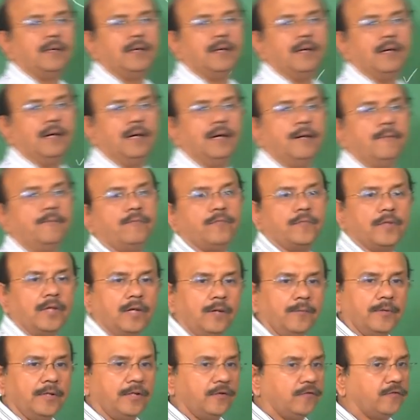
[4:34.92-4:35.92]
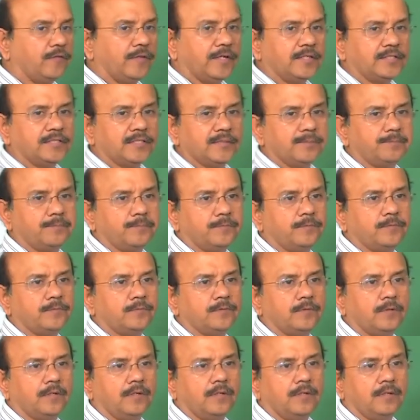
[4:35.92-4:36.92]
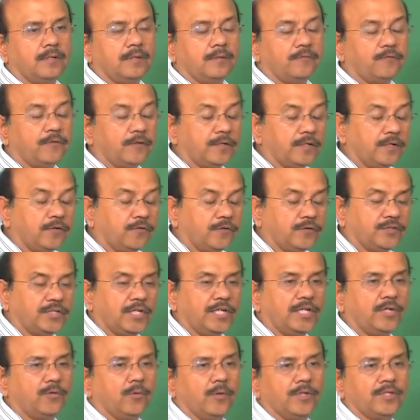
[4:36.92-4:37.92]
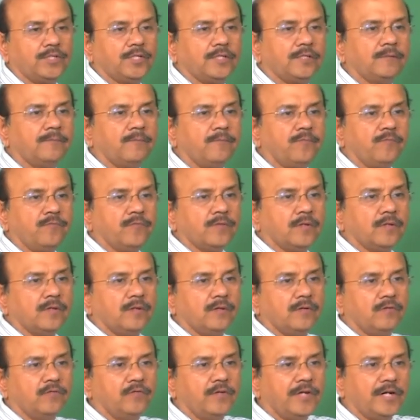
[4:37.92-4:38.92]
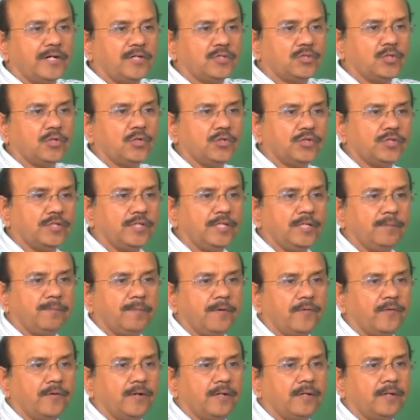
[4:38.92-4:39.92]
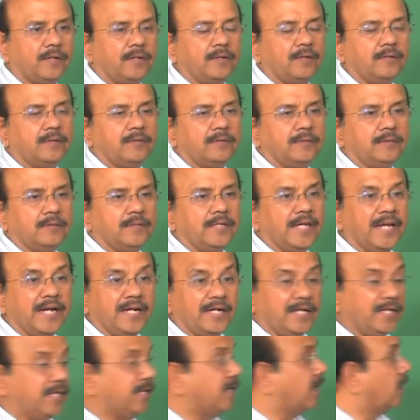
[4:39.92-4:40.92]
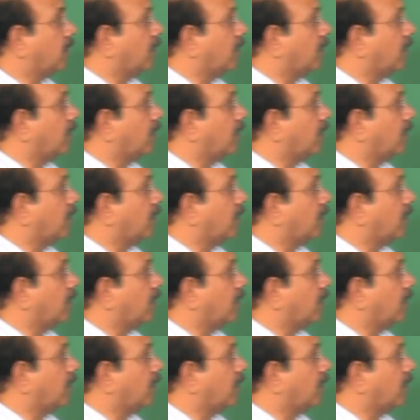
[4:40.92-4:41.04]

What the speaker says: if there's a, for the differential equation, we had a solution e power at or